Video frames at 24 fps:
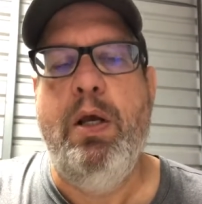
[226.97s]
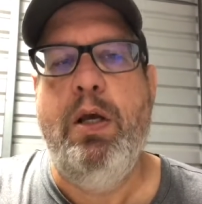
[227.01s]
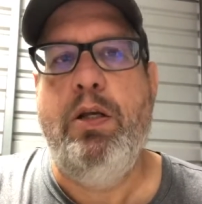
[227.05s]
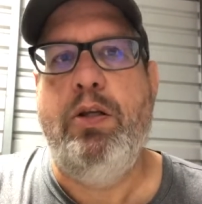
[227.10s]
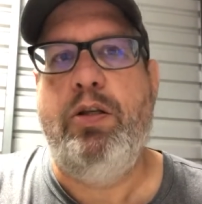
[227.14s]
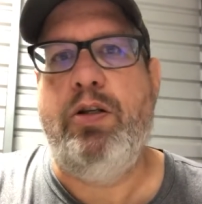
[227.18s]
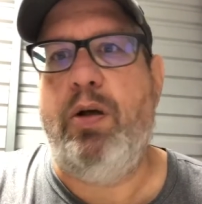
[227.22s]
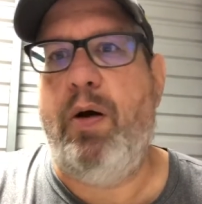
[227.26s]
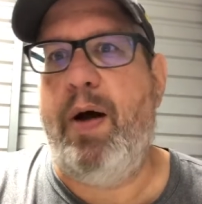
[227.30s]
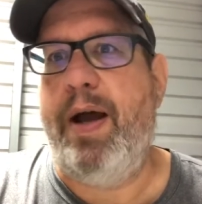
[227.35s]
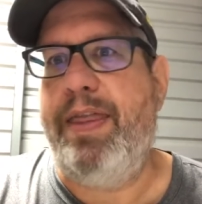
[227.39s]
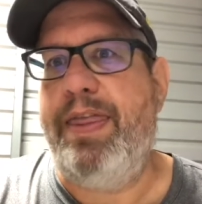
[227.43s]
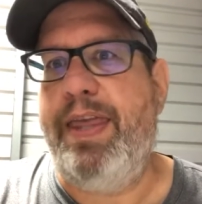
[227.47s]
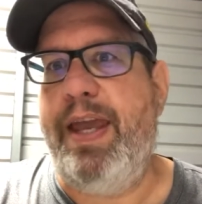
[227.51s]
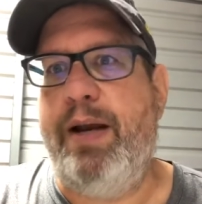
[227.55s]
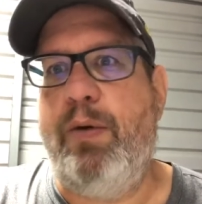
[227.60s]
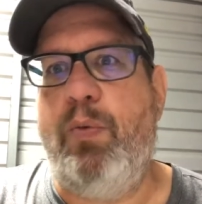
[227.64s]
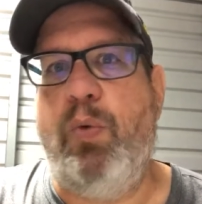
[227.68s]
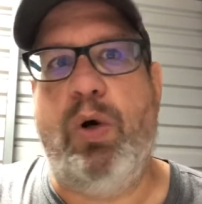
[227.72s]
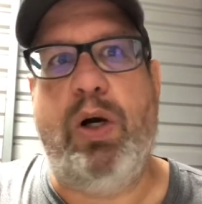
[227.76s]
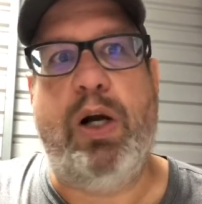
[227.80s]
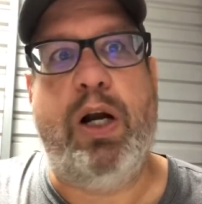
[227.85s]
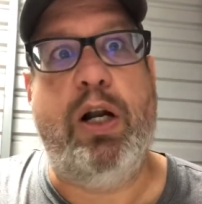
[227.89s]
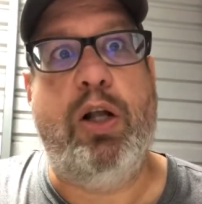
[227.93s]
So I think
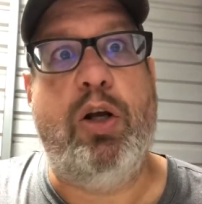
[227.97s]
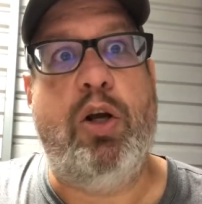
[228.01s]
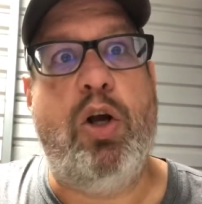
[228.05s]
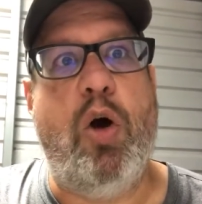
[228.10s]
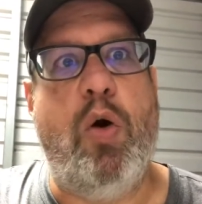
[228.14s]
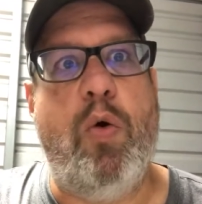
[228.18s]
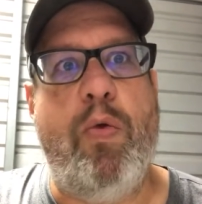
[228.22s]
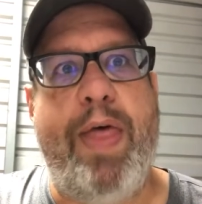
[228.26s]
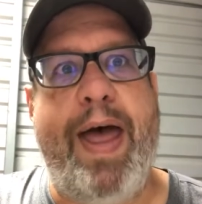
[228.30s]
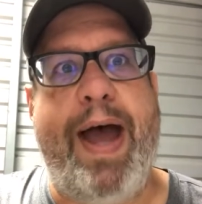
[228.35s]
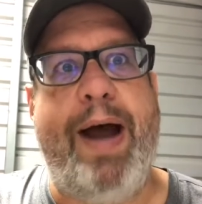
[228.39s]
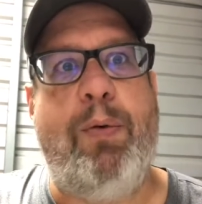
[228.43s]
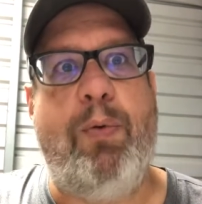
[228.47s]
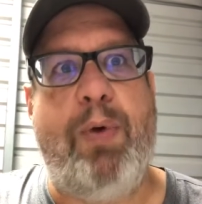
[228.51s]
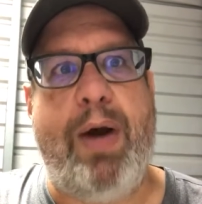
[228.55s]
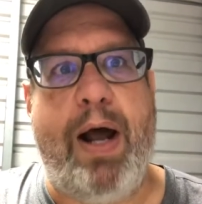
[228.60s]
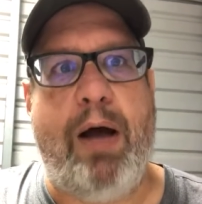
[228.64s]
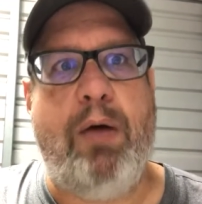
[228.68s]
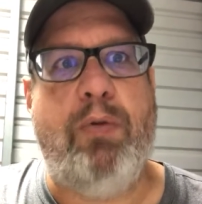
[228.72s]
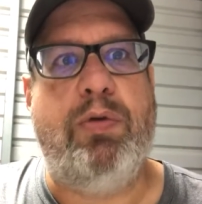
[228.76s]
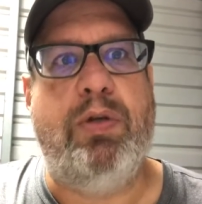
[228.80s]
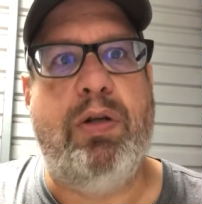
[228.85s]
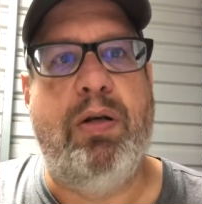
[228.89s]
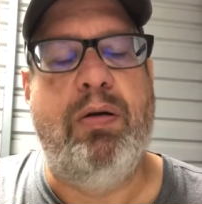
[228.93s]
we're gonna go that
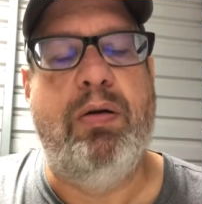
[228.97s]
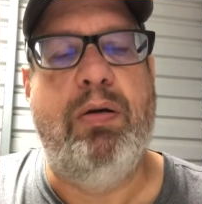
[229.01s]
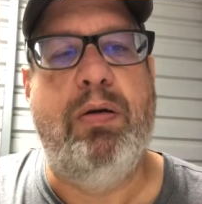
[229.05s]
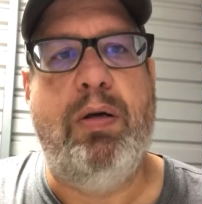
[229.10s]
route.